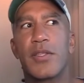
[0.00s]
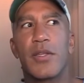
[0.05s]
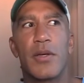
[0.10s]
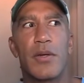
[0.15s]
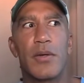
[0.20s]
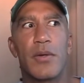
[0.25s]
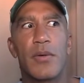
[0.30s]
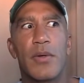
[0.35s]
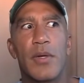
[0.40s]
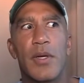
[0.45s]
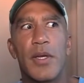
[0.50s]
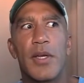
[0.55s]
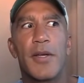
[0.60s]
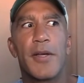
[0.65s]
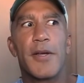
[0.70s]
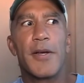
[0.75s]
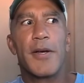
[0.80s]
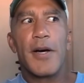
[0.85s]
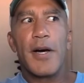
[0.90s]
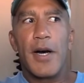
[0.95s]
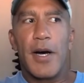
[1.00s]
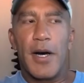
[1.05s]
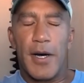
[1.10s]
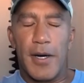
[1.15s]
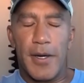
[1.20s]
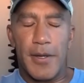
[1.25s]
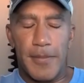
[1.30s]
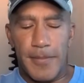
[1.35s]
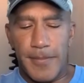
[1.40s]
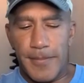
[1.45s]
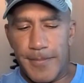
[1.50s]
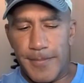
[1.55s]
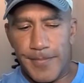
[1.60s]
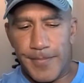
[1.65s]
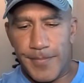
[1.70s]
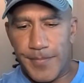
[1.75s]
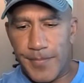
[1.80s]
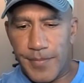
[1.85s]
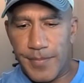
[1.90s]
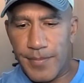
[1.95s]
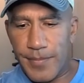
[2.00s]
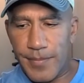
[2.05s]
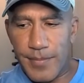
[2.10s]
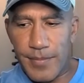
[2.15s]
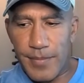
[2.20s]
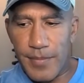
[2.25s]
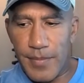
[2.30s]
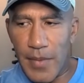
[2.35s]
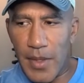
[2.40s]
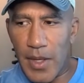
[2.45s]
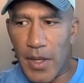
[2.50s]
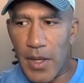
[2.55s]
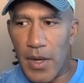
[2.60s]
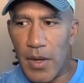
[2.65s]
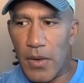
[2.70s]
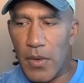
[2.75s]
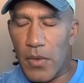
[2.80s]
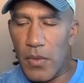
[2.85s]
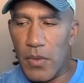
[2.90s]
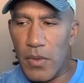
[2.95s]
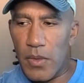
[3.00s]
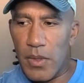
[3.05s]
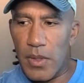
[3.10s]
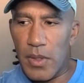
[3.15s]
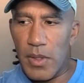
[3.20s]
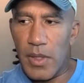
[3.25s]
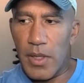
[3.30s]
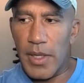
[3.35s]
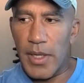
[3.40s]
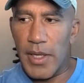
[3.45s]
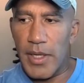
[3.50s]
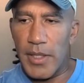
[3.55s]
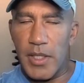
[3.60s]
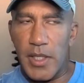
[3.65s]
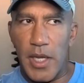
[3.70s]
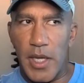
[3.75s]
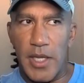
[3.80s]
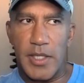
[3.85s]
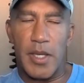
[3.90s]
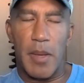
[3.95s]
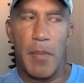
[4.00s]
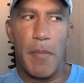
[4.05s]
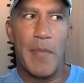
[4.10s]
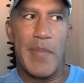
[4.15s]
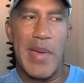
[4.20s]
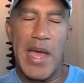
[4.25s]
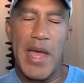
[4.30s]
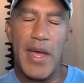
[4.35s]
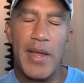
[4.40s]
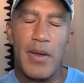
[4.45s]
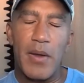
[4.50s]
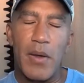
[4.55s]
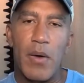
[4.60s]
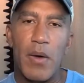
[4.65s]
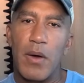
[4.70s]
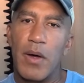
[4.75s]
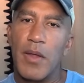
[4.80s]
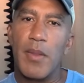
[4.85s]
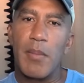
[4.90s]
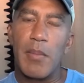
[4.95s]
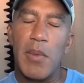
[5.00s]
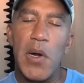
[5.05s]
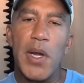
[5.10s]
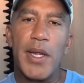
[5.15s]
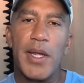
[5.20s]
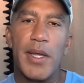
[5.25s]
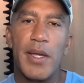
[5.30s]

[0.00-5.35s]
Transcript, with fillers: And so, um, you know, it's it's a bet on the